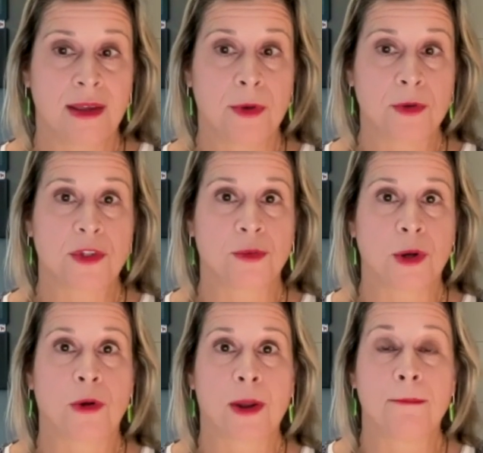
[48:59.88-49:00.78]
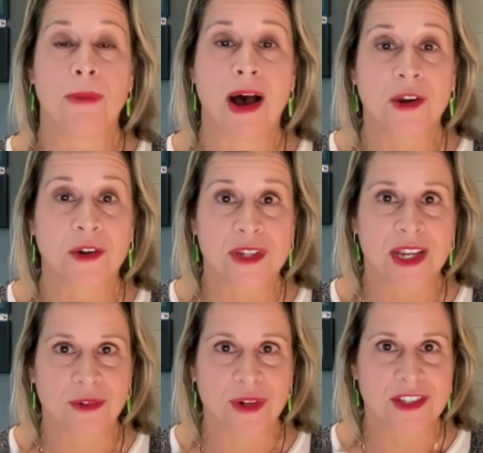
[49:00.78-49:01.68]
most heroic modern
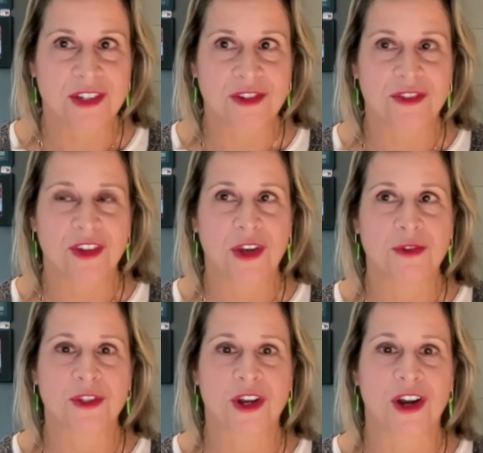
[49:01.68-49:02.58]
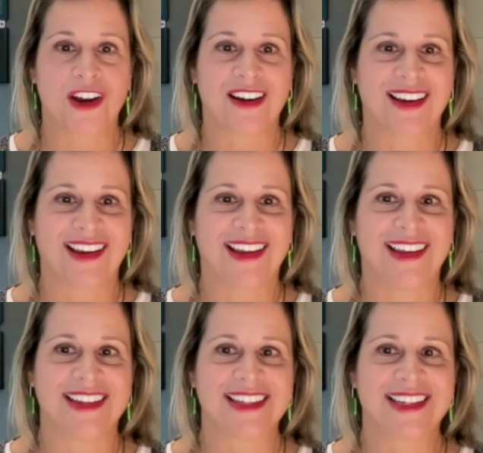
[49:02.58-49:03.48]
day rescues of the Coast Guard,
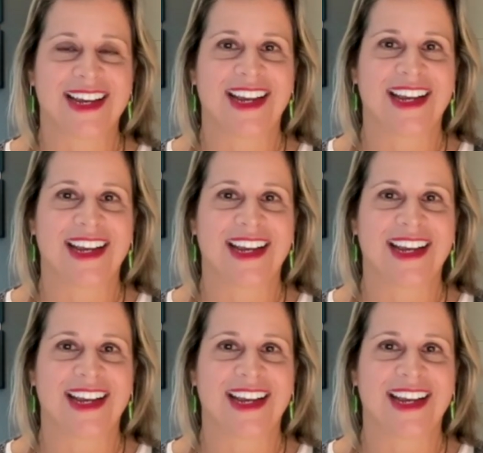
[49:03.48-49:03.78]
and I